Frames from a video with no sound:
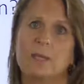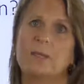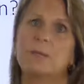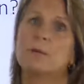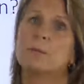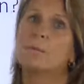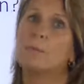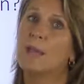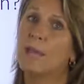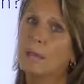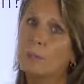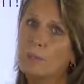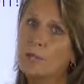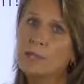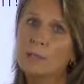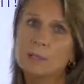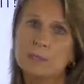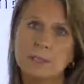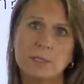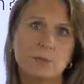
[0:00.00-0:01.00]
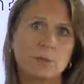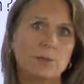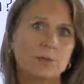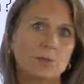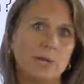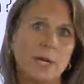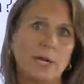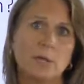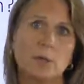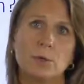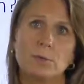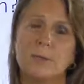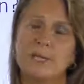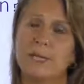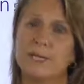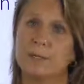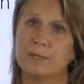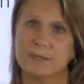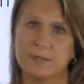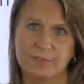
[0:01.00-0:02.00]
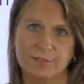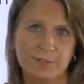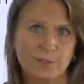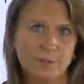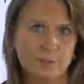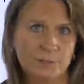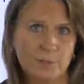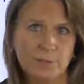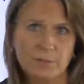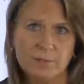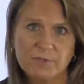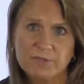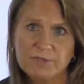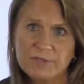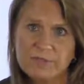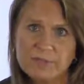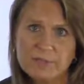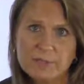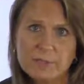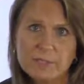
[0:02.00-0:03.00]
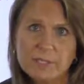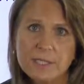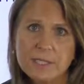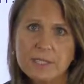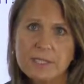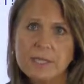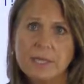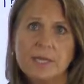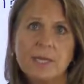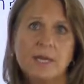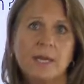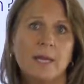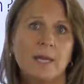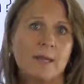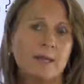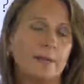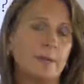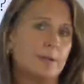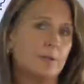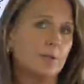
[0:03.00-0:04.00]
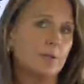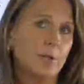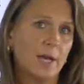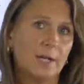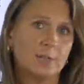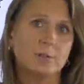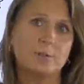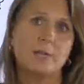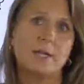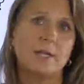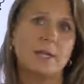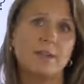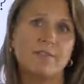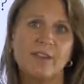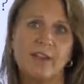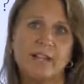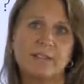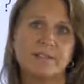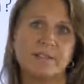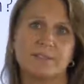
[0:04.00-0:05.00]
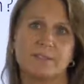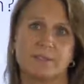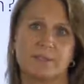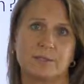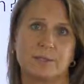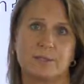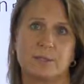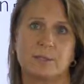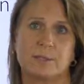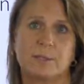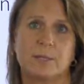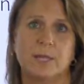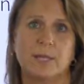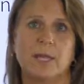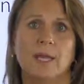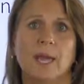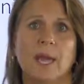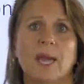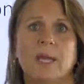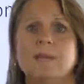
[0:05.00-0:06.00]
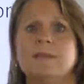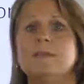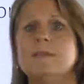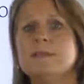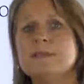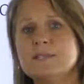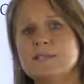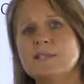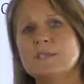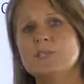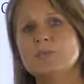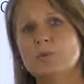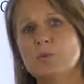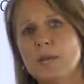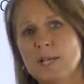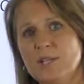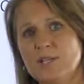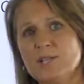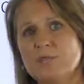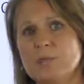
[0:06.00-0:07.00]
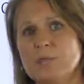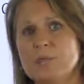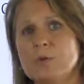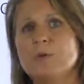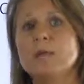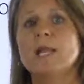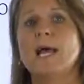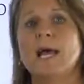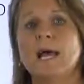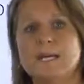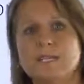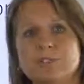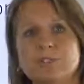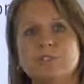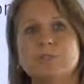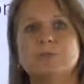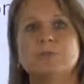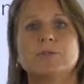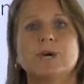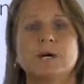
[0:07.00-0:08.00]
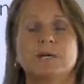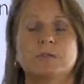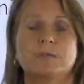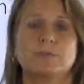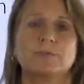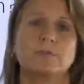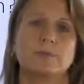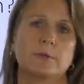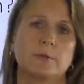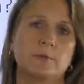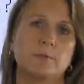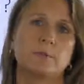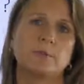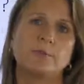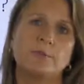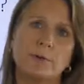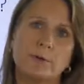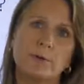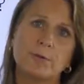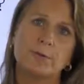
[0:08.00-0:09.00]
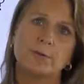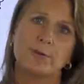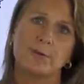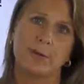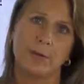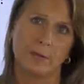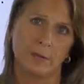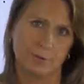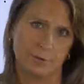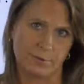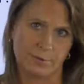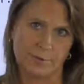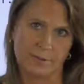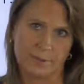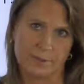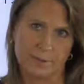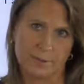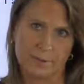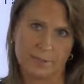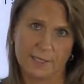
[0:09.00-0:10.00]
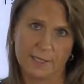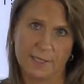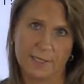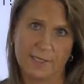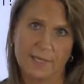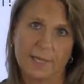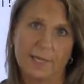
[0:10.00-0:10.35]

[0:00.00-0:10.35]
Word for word: There may be a clinical trial open at a different treatment facility that your doctor doesn't have access to. And in this situation, you could ask your doctor for a referral to that other facility.